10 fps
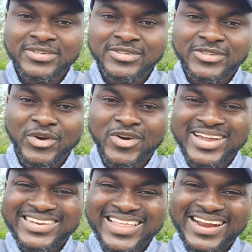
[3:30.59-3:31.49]
So
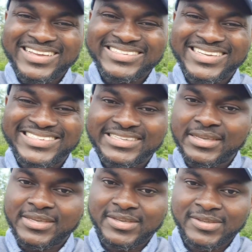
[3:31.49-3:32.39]
that is a stick.
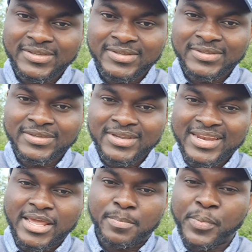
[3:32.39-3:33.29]

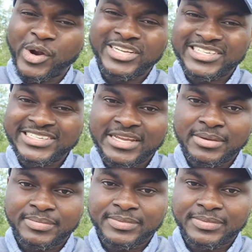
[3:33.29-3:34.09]
They are punishing them